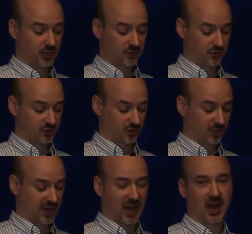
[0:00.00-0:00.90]
So just
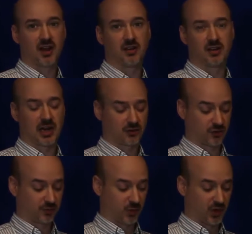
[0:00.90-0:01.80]
by adding the
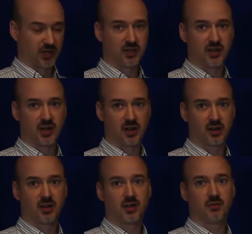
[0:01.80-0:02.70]
access point in there,
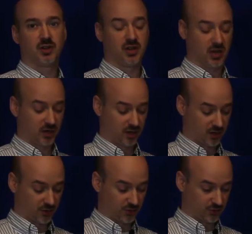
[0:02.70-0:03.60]
it will inherit
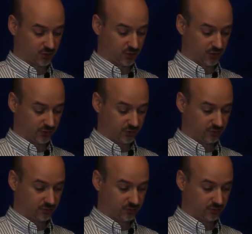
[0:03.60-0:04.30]
all those rules.